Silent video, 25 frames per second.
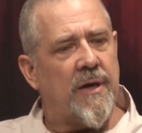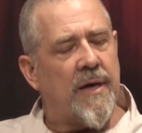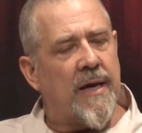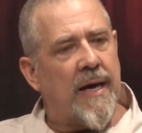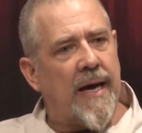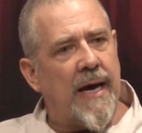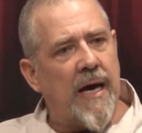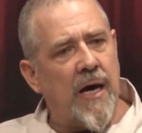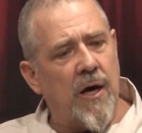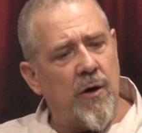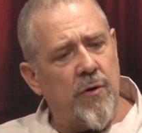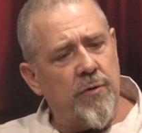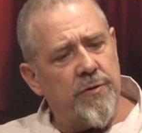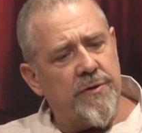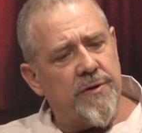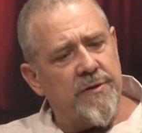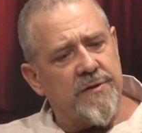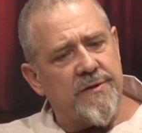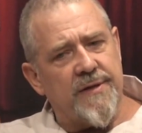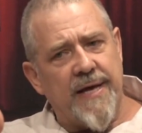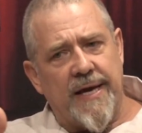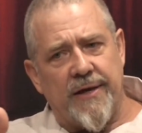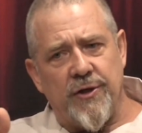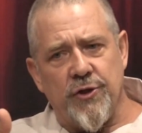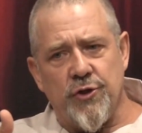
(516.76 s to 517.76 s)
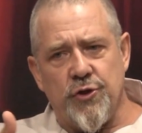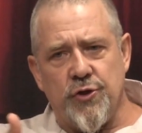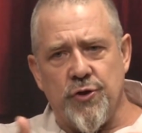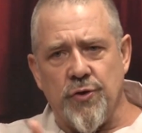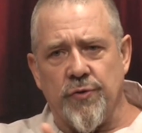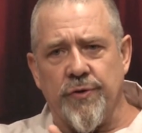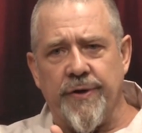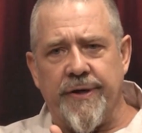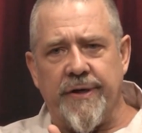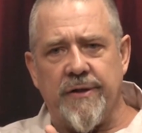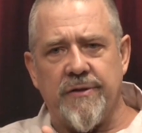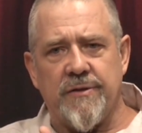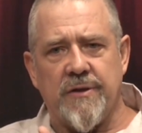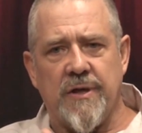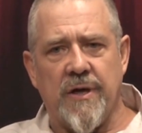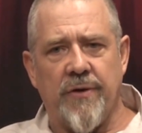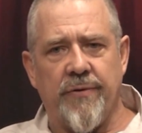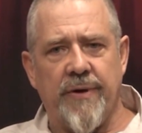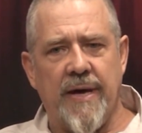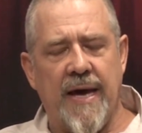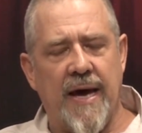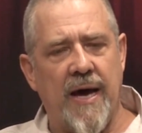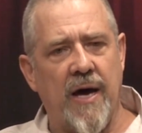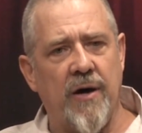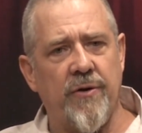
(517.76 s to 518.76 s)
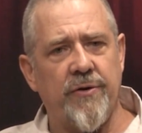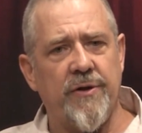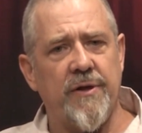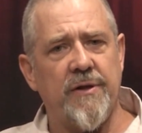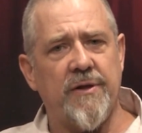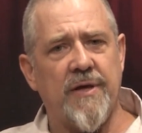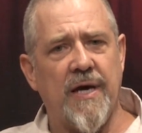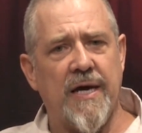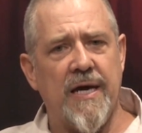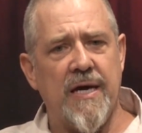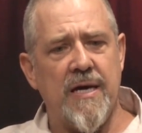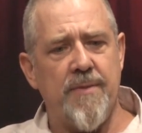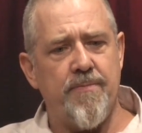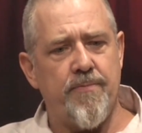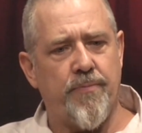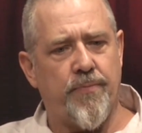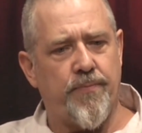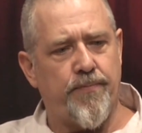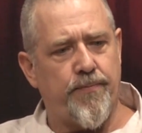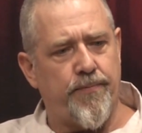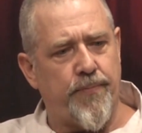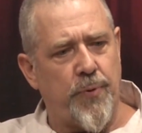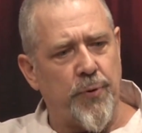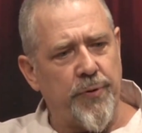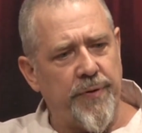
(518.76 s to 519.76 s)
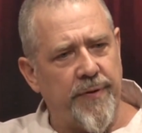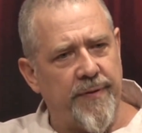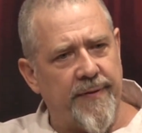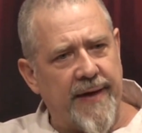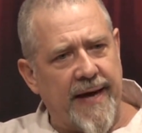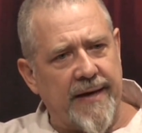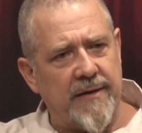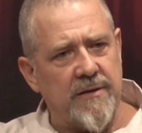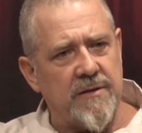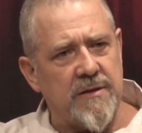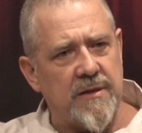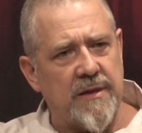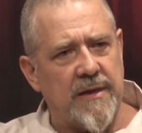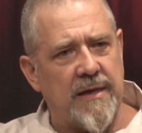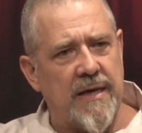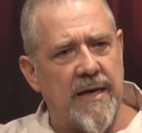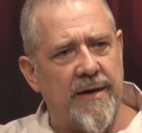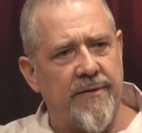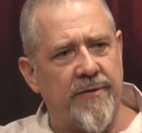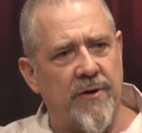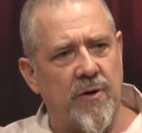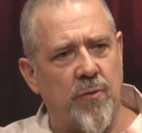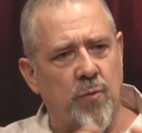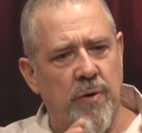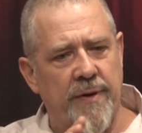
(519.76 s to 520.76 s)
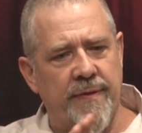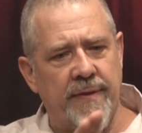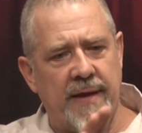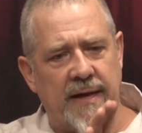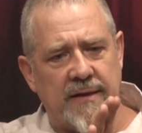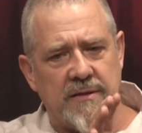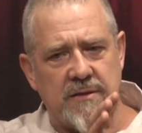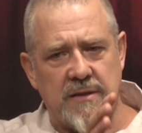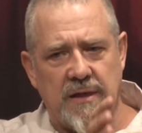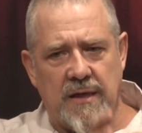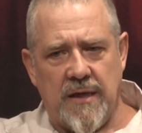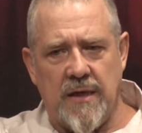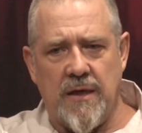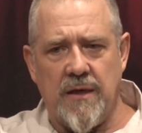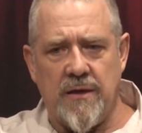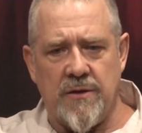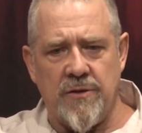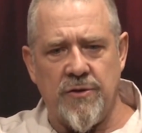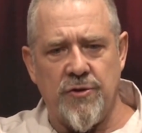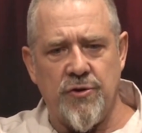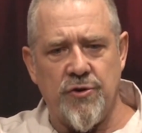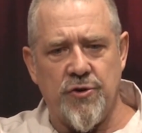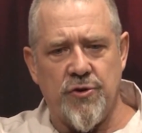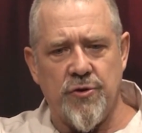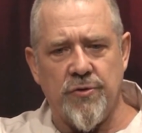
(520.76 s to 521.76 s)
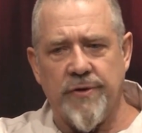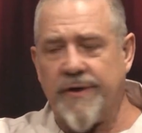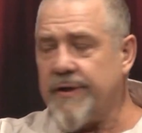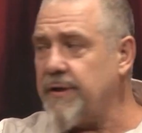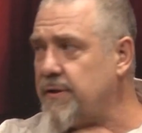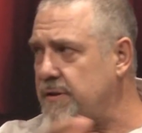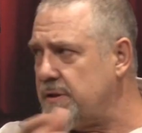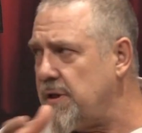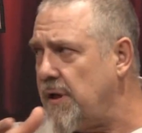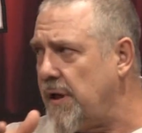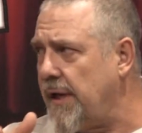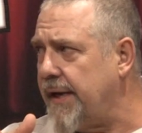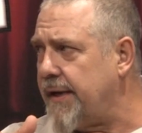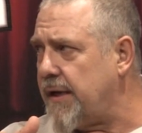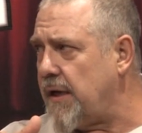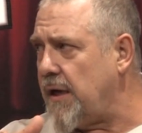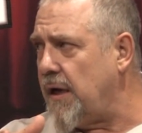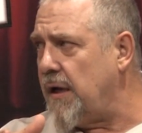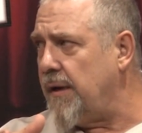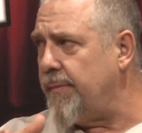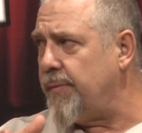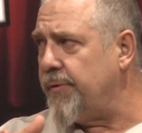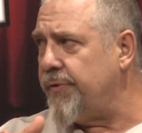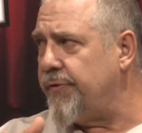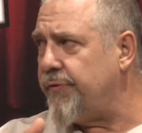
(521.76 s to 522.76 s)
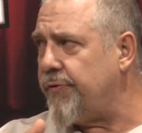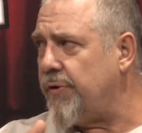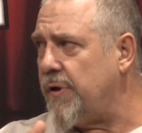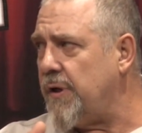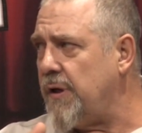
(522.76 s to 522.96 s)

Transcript: How does that joint go in? How did they put that together when that's a hidden joint? Because I like carpentry.